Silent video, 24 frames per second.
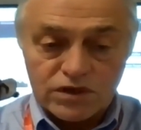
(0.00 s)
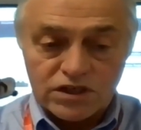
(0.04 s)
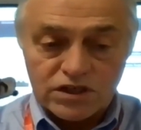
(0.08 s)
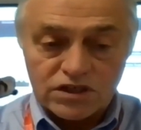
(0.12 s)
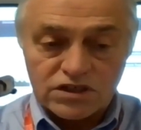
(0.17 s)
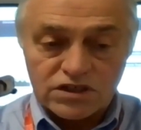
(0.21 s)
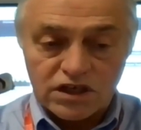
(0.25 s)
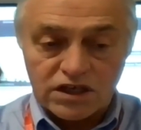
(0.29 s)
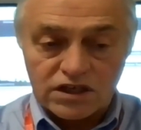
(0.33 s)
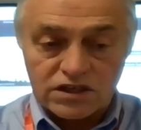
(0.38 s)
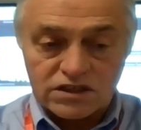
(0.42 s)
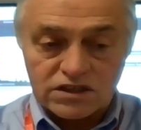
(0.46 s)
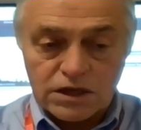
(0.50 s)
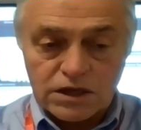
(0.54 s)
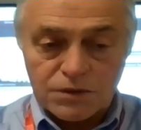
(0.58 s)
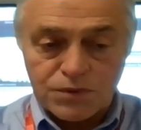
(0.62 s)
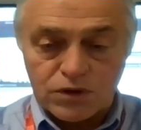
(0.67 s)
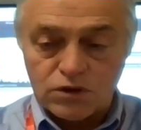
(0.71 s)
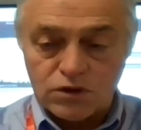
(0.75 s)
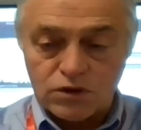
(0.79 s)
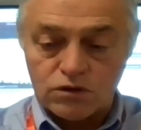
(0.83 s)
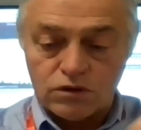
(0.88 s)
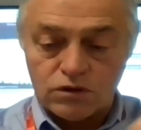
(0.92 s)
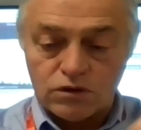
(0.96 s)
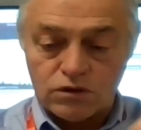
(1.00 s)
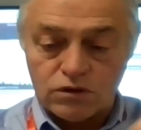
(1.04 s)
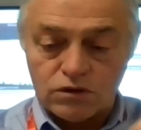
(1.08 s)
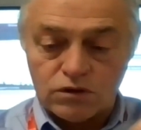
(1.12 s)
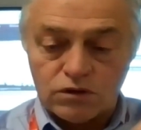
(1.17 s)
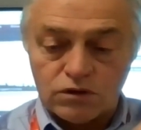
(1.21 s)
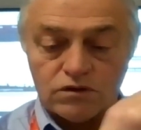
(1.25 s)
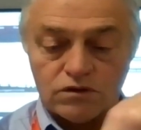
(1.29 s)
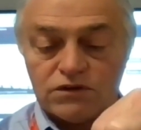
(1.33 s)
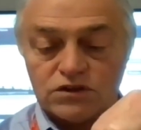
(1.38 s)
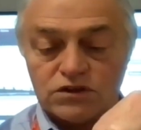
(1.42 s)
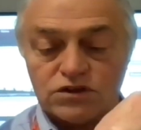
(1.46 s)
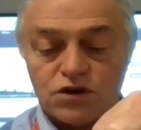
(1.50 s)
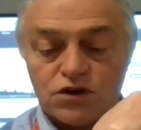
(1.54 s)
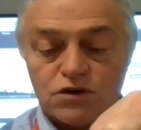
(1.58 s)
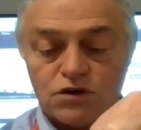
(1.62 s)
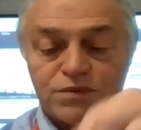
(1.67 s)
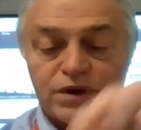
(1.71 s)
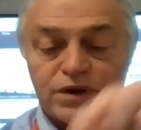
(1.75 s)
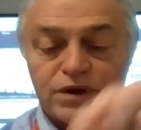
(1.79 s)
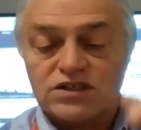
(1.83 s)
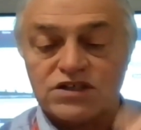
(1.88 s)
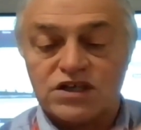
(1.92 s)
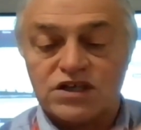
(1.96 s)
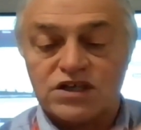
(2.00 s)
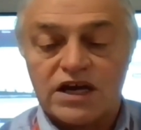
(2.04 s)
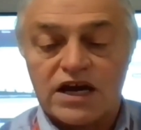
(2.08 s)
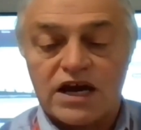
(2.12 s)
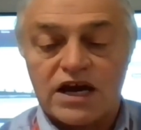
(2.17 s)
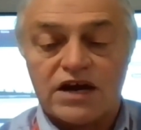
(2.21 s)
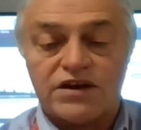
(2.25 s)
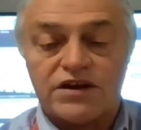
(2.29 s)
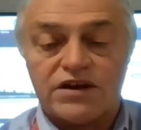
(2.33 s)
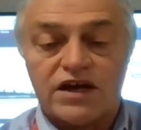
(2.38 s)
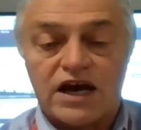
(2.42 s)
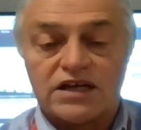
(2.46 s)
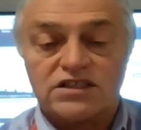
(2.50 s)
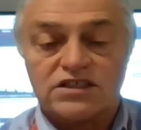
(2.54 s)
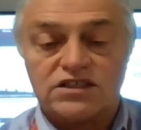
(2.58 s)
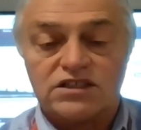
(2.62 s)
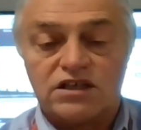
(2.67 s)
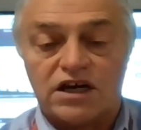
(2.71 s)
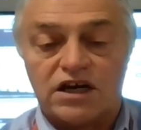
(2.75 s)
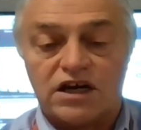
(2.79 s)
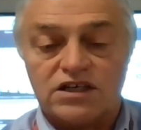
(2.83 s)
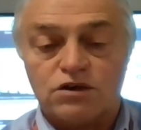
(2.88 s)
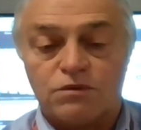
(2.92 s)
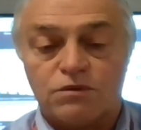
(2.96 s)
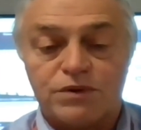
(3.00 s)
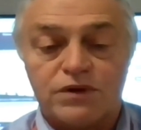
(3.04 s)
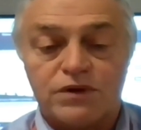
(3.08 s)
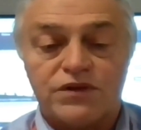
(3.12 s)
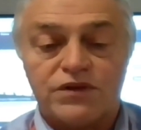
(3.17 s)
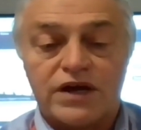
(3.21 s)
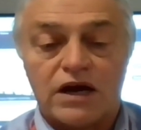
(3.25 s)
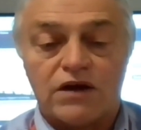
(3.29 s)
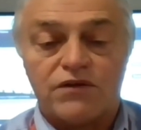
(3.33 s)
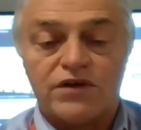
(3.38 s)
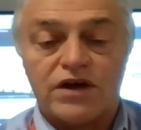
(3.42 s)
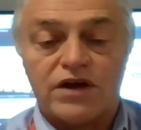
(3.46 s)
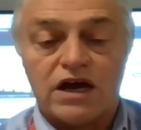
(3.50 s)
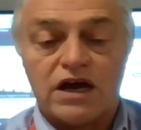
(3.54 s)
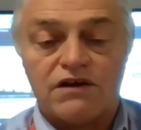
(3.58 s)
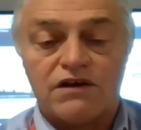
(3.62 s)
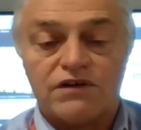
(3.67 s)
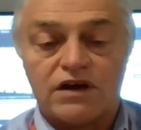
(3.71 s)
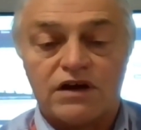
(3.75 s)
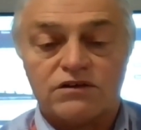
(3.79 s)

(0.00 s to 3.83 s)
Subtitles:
manual milling, which is a typical level 2 piece again.